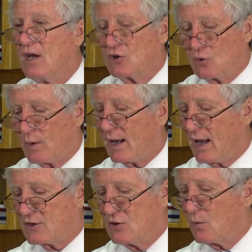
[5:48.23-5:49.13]
So what I'd
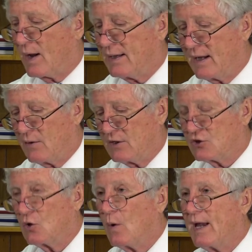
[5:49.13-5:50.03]
like to do right now is
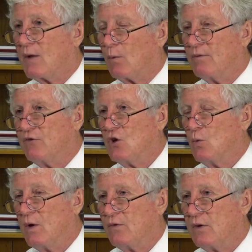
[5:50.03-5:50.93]
to go ahead and review
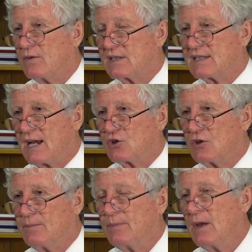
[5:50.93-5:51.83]
with you this
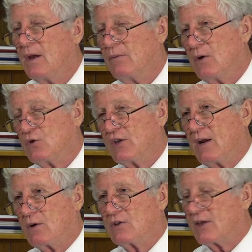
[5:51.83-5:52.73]
section, those
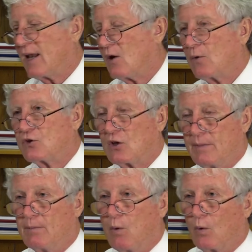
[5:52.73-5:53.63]
areas that I know that's going to
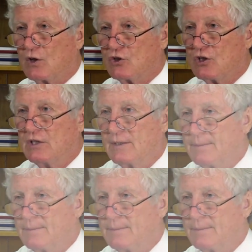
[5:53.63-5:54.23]
be important to you.